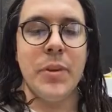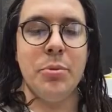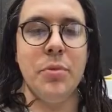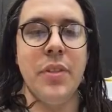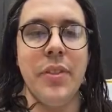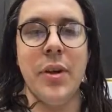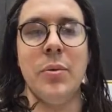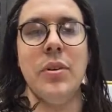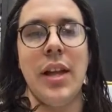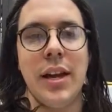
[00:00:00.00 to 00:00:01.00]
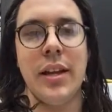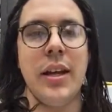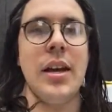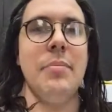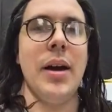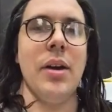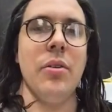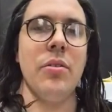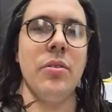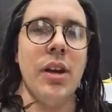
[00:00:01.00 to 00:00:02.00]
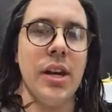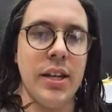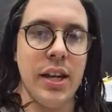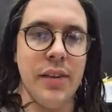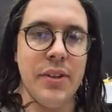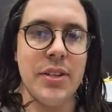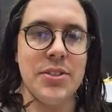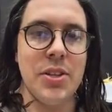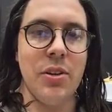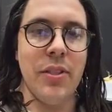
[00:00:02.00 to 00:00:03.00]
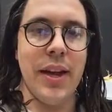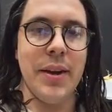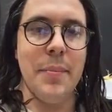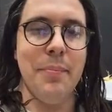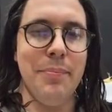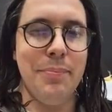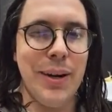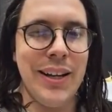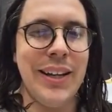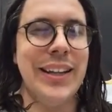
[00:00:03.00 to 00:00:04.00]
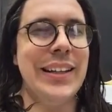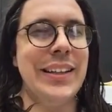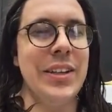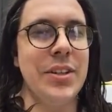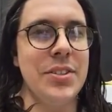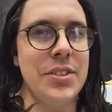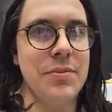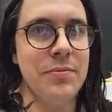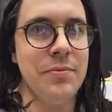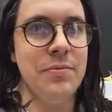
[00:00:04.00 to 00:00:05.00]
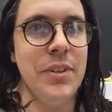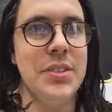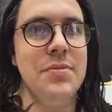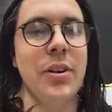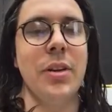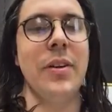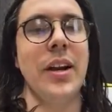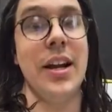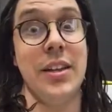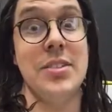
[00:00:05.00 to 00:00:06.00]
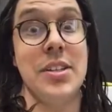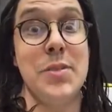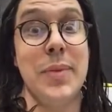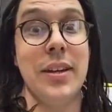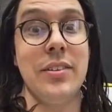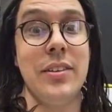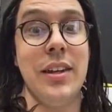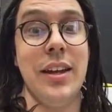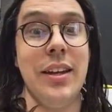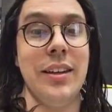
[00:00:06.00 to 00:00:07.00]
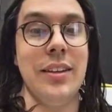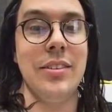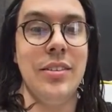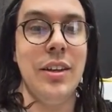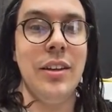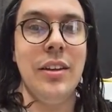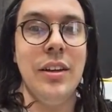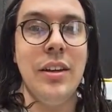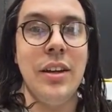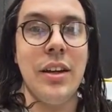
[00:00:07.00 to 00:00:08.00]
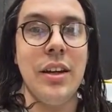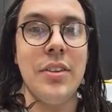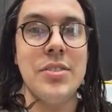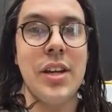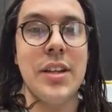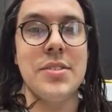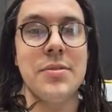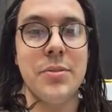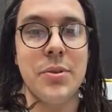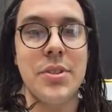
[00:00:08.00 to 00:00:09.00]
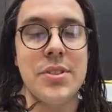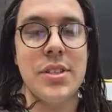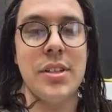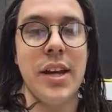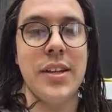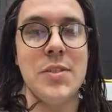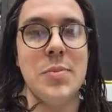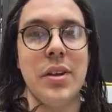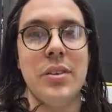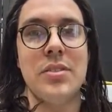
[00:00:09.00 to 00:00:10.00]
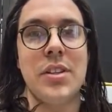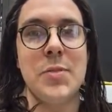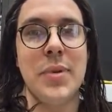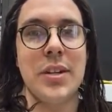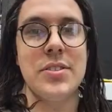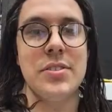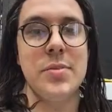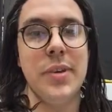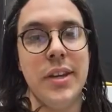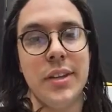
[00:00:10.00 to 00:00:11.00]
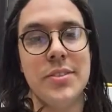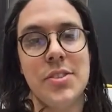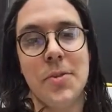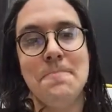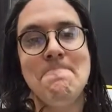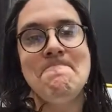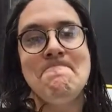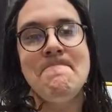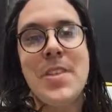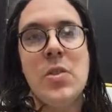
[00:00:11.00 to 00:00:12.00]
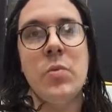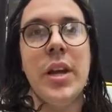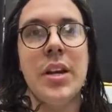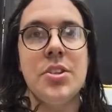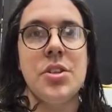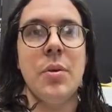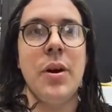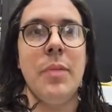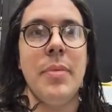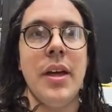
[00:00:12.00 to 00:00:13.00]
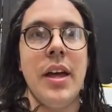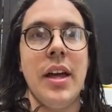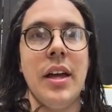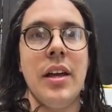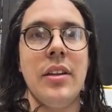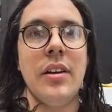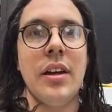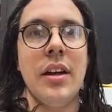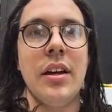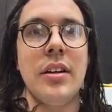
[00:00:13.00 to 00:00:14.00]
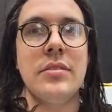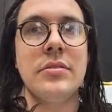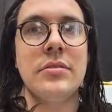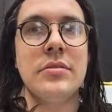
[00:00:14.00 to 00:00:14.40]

prove that they were lying about hiding evidence and all that. But it's very, very highly suspect. And the science, of course, it has been suspect since the beginning. So we had to show up and